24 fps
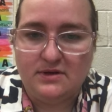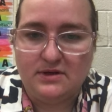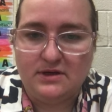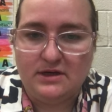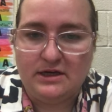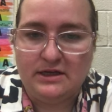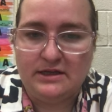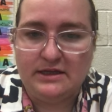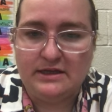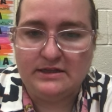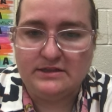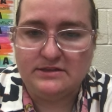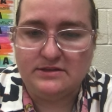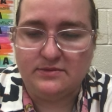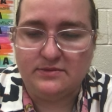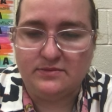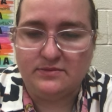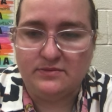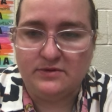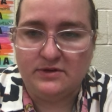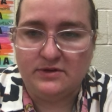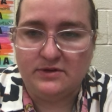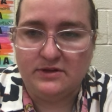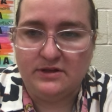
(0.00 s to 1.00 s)
And that's
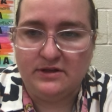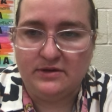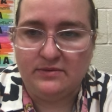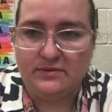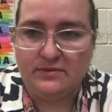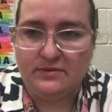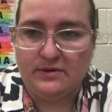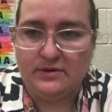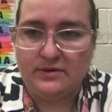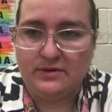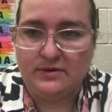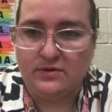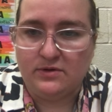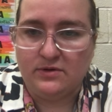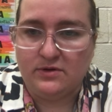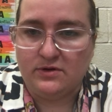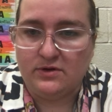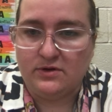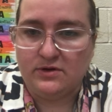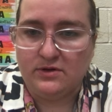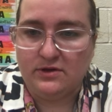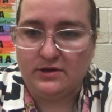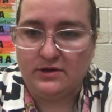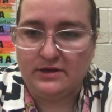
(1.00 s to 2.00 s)
really what we're
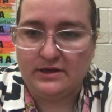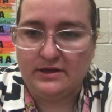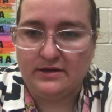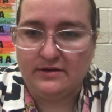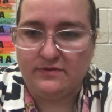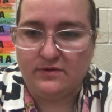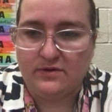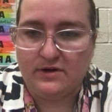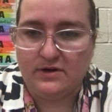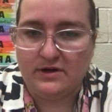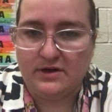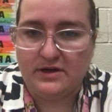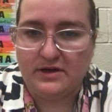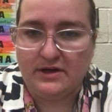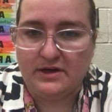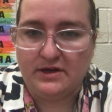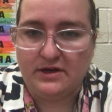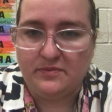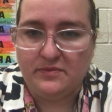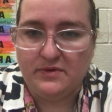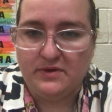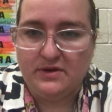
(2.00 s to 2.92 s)
looking for here.